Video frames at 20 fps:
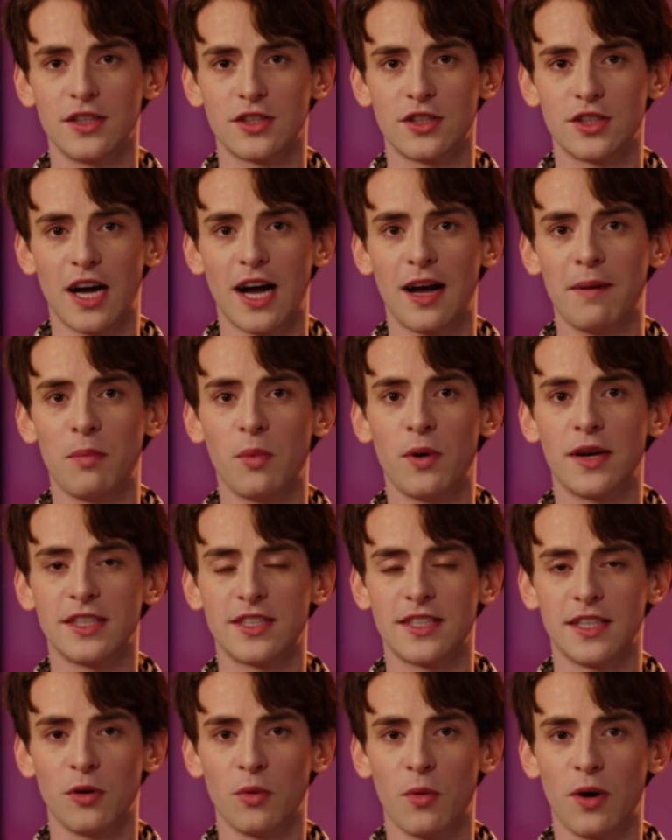Stop
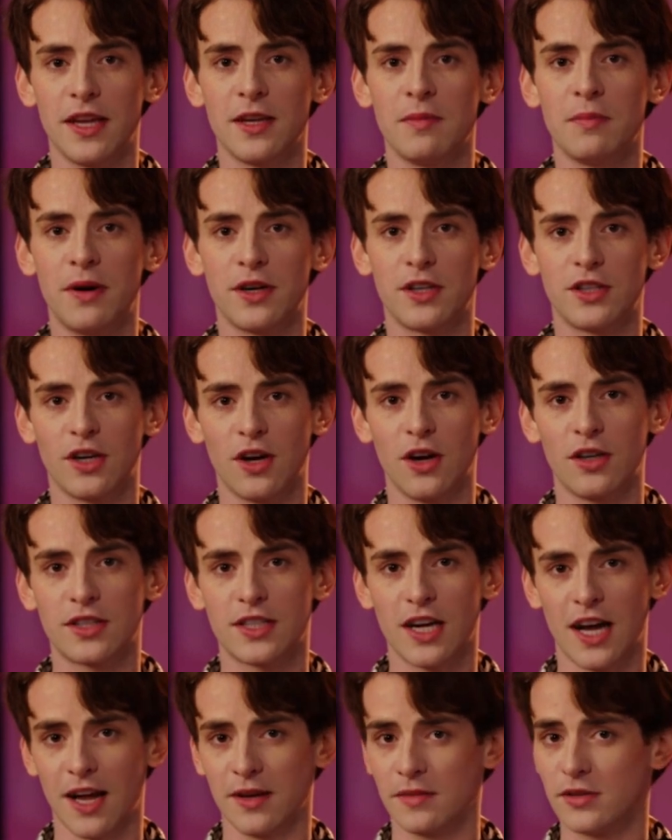wasting wedding budget on
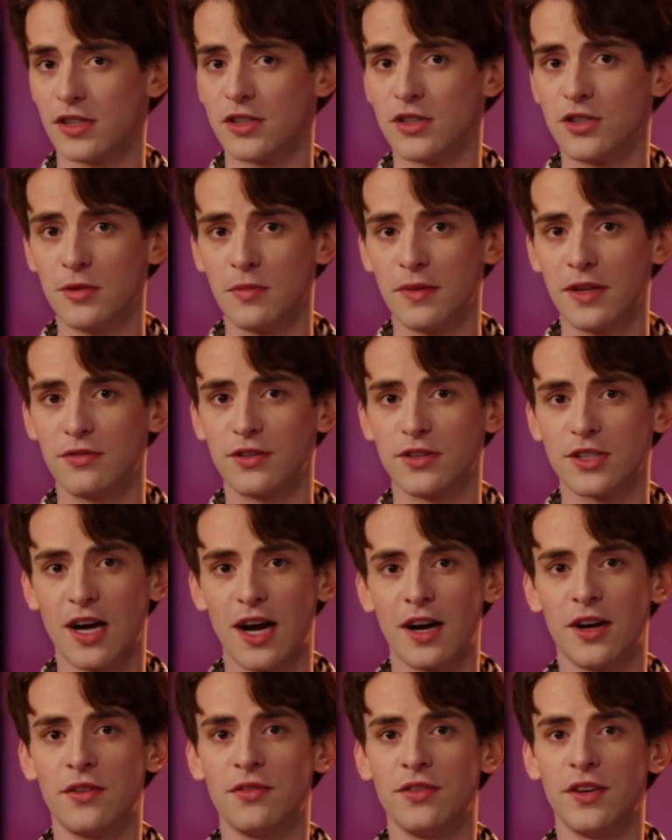time-consuming
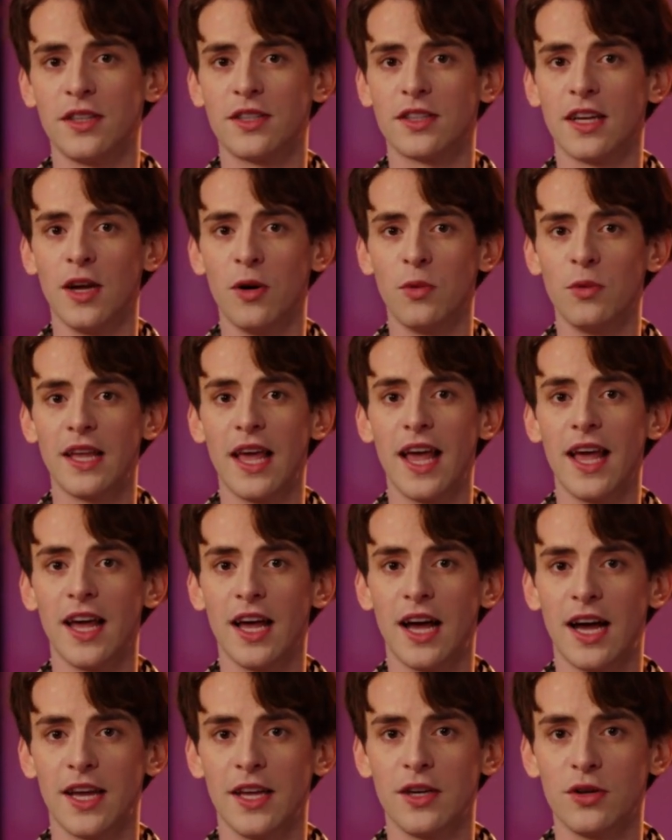photographies. With
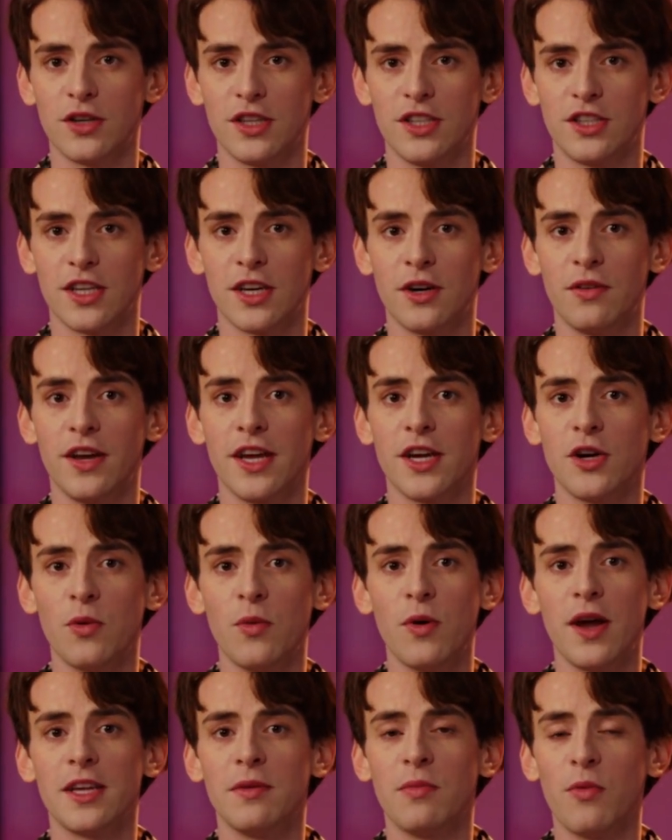AI, you can generate your
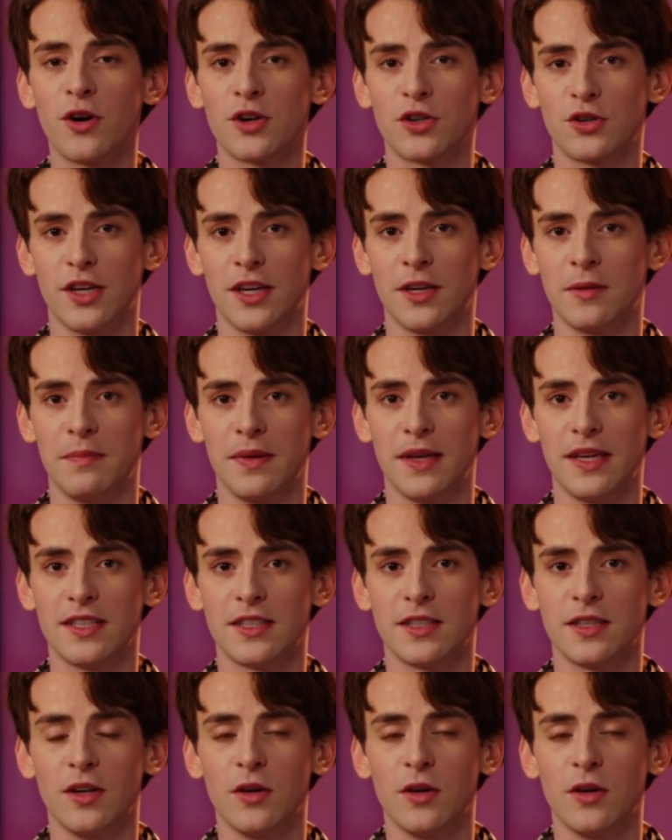wedding portrait in a minute